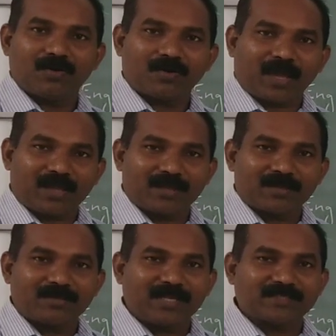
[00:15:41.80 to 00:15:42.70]

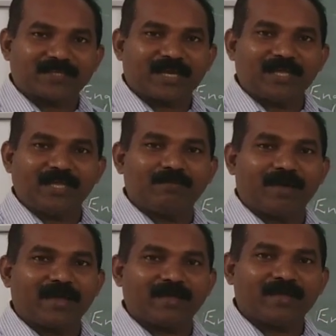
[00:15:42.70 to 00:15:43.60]
Okay, delta E
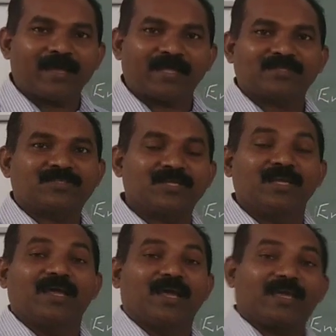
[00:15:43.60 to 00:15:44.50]
by H.
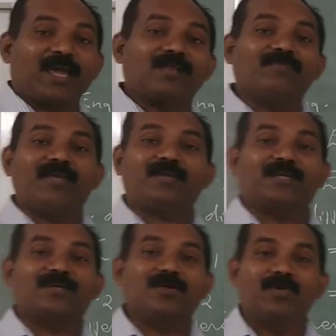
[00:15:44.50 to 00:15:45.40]
Again we
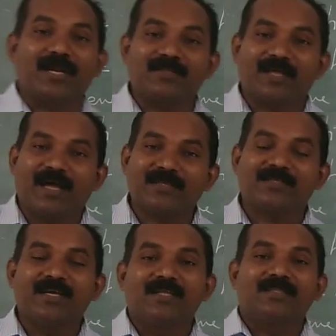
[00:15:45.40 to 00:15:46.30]
concluded
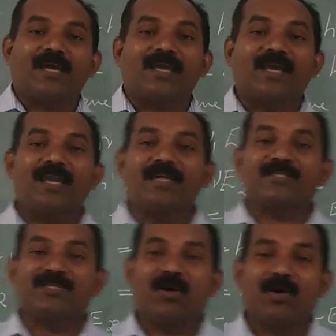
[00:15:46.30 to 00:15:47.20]
that the
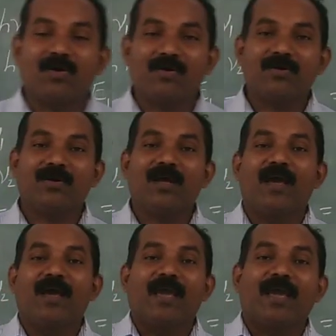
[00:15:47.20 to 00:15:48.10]

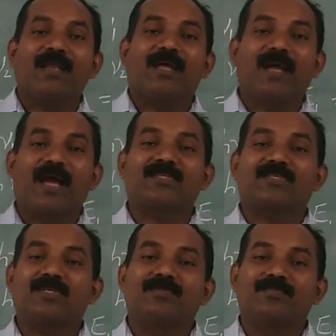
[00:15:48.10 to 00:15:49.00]
electron in an
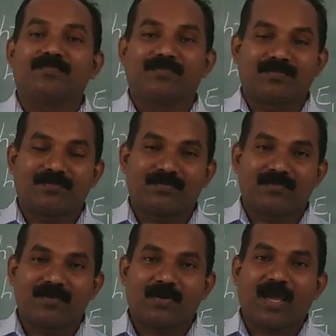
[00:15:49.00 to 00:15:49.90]
atom,
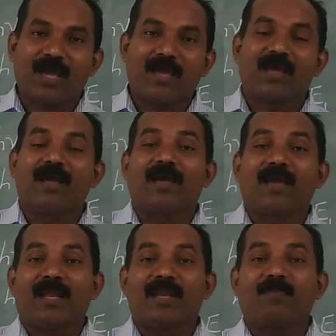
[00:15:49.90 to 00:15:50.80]
okay,
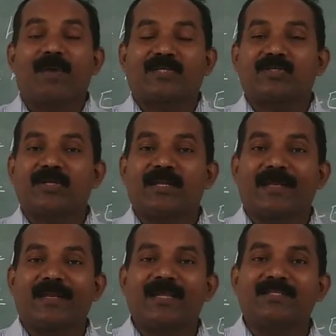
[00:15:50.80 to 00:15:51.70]
in a particular
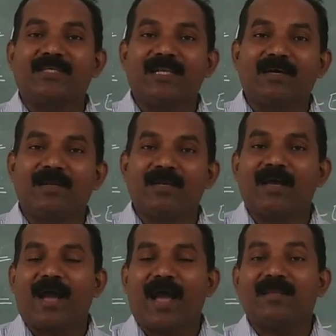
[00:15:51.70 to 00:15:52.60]
energy
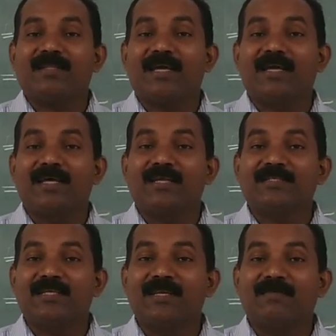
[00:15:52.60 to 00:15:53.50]
level, and the
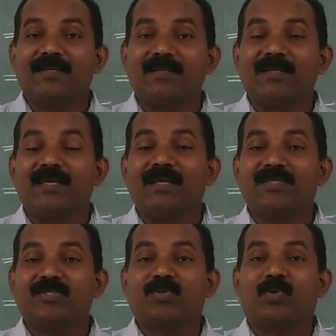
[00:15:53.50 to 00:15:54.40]
energy level
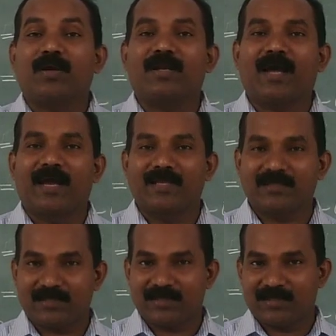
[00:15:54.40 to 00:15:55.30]
is
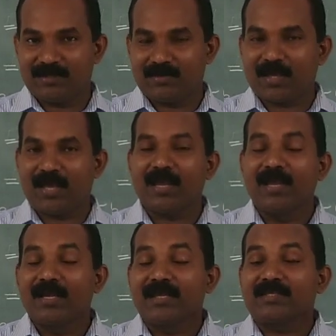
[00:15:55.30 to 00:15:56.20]
quantized.
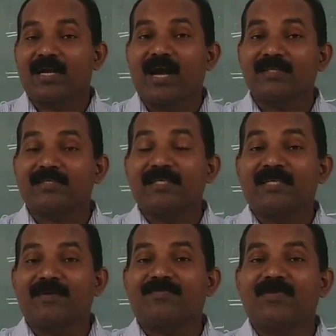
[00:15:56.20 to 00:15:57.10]
Okay, it has a
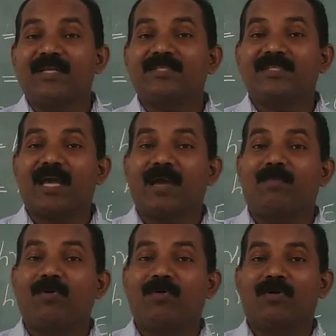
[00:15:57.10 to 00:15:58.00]
definite
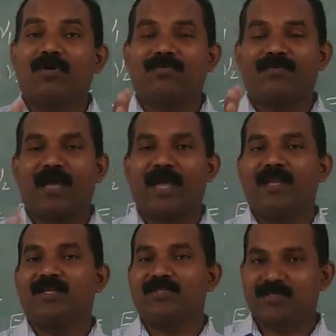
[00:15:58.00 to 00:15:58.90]
amount of
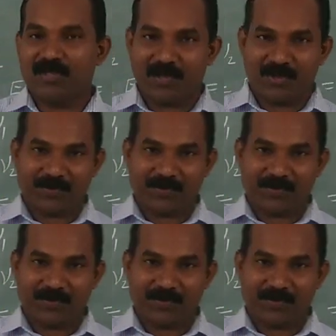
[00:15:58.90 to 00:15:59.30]
energy.